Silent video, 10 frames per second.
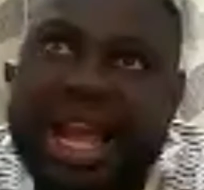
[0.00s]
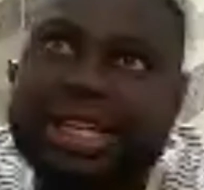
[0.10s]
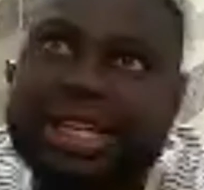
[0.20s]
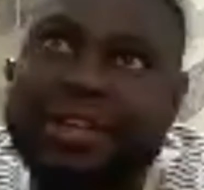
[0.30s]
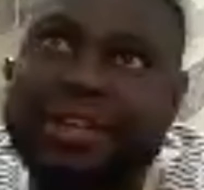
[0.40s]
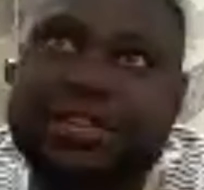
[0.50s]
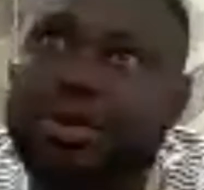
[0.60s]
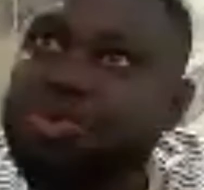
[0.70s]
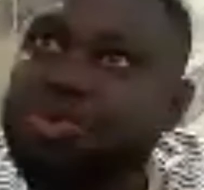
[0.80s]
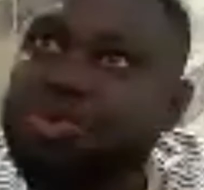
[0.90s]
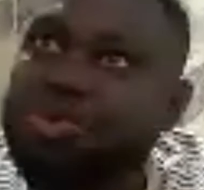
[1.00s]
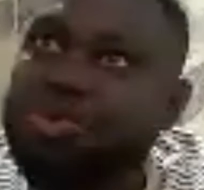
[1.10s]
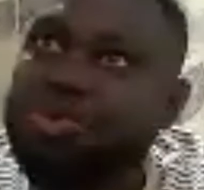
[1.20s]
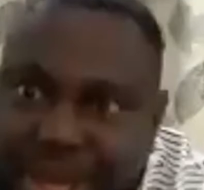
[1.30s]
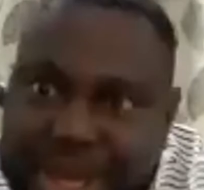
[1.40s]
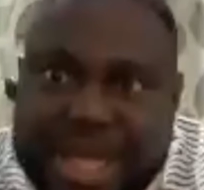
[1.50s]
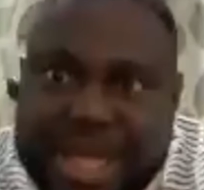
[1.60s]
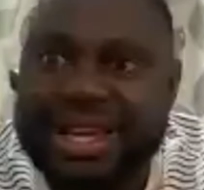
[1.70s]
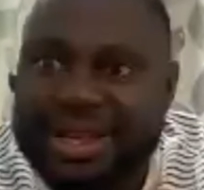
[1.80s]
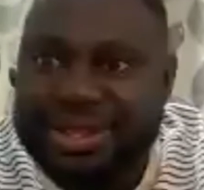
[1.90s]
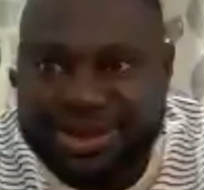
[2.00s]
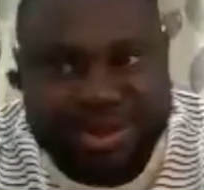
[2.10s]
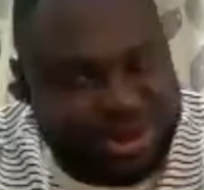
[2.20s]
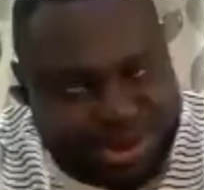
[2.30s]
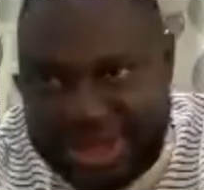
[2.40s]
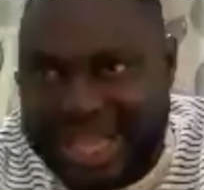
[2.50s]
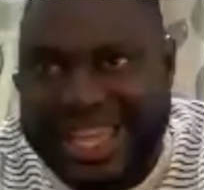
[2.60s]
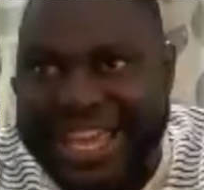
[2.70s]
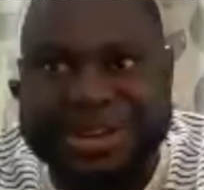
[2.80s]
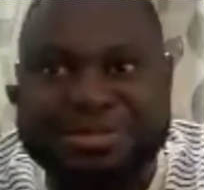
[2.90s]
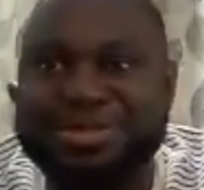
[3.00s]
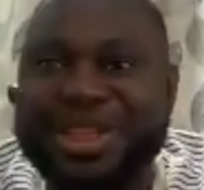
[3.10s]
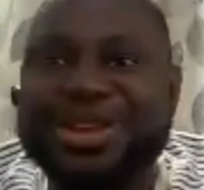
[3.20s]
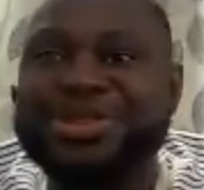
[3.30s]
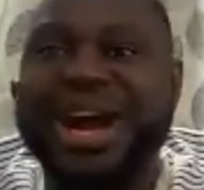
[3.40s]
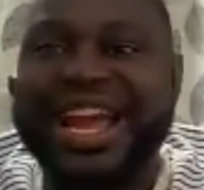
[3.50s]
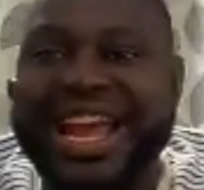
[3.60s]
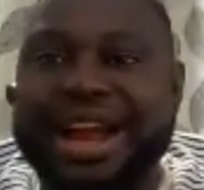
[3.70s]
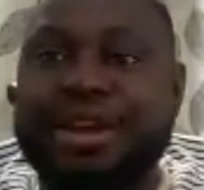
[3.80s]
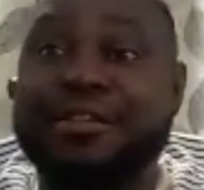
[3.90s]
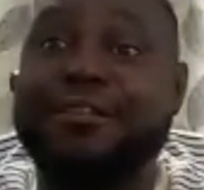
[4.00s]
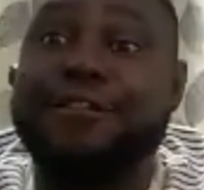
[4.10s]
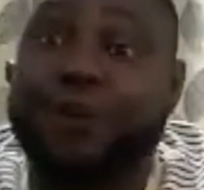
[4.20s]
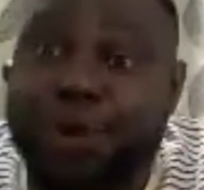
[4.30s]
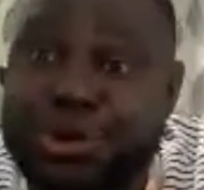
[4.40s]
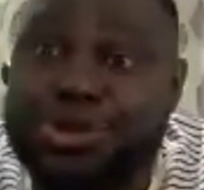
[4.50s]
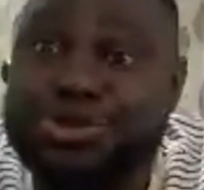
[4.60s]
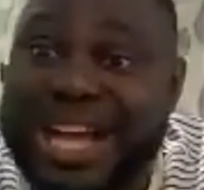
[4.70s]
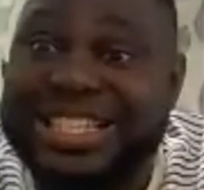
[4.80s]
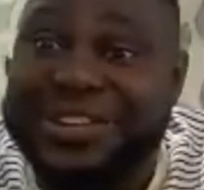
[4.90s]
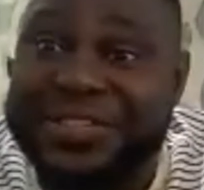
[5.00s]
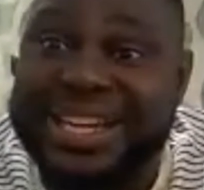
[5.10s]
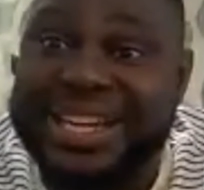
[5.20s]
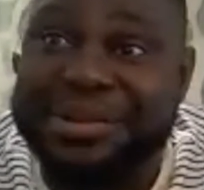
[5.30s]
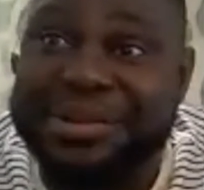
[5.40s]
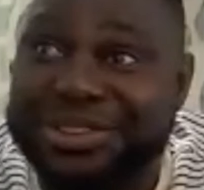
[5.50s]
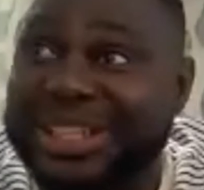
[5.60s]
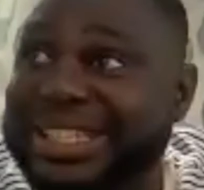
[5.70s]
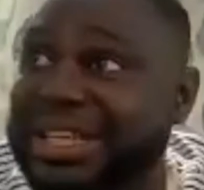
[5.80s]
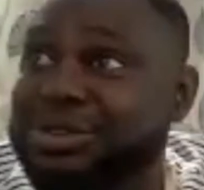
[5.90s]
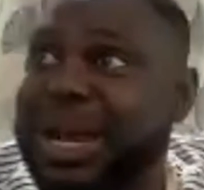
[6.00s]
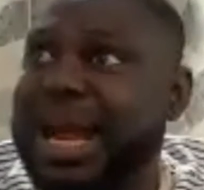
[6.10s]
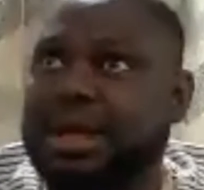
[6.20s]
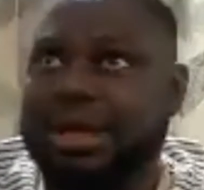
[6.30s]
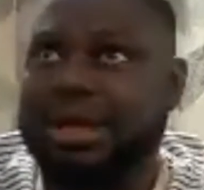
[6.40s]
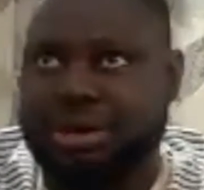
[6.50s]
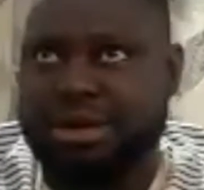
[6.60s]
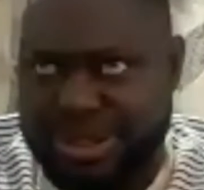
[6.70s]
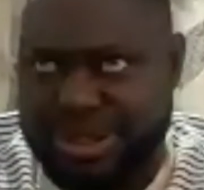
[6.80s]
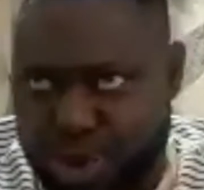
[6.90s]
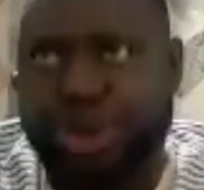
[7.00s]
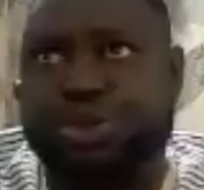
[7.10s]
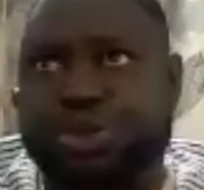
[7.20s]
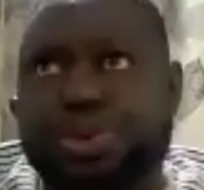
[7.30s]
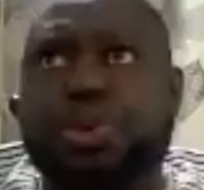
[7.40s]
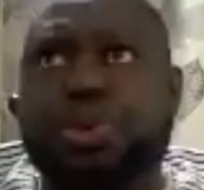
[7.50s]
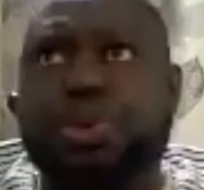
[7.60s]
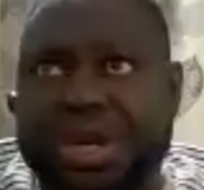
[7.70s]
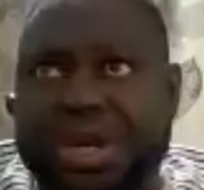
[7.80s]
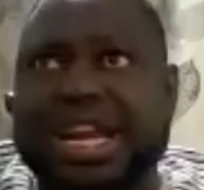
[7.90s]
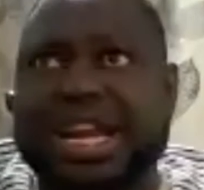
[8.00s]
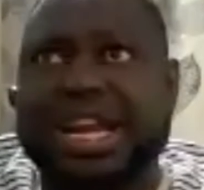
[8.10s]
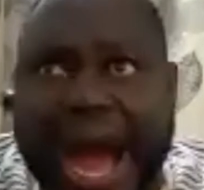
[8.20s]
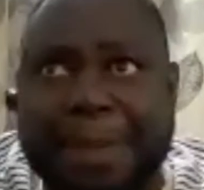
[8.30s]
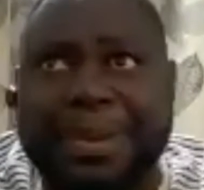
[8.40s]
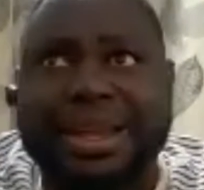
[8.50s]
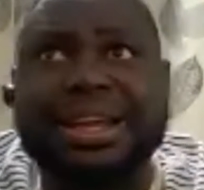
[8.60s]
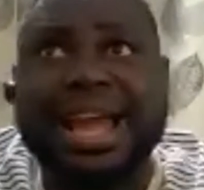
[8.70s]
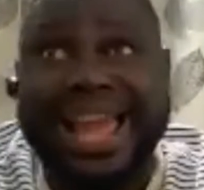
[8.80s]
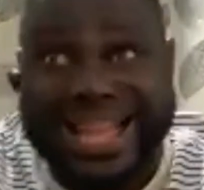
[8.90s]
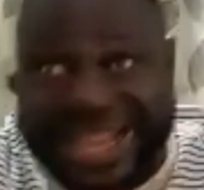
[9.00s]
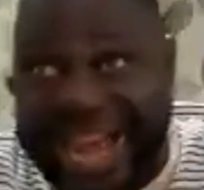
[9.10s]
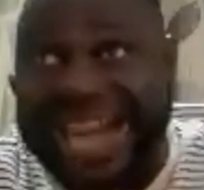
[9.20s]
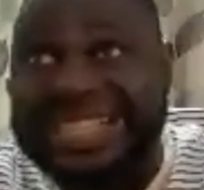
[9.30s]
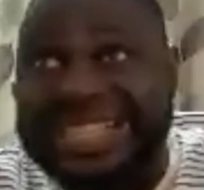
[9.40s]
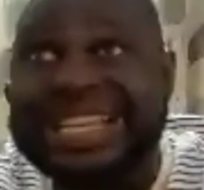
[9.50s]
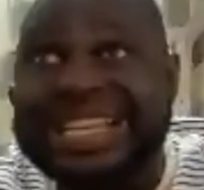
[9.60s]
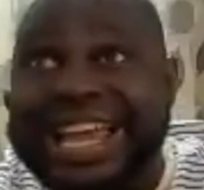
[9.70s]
get into a game, and even 1 week to the game, you are hearing 4-2 as the final result, and you are like, is it going to really happen? A Ghanaian